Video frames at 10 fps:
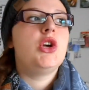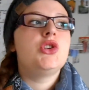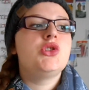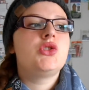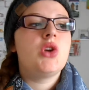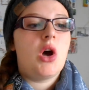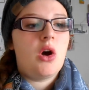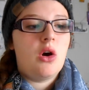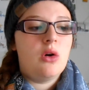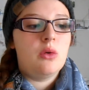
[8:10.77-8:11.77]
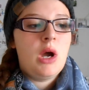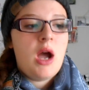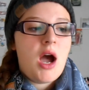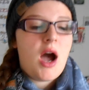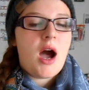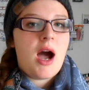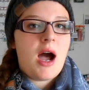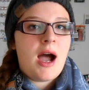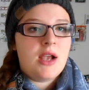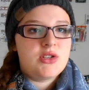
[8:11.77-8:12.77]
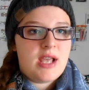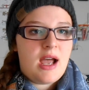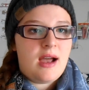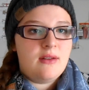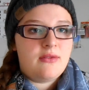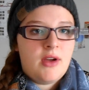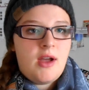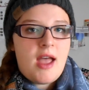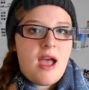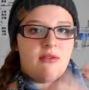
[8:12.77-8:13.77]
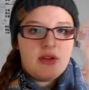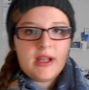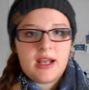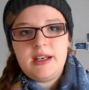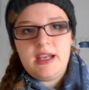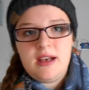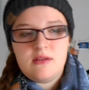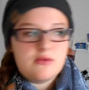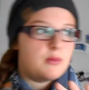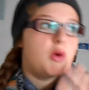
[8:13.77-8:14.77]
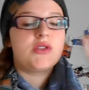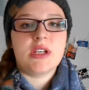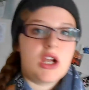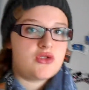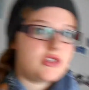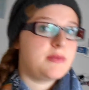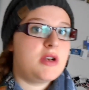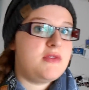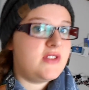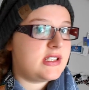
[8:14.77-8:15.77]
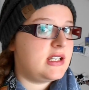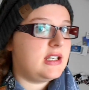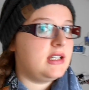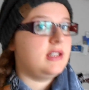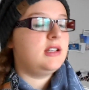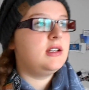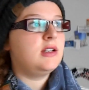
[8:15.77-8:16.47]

So I just have everything I need for most of the countries I'm going to be visiting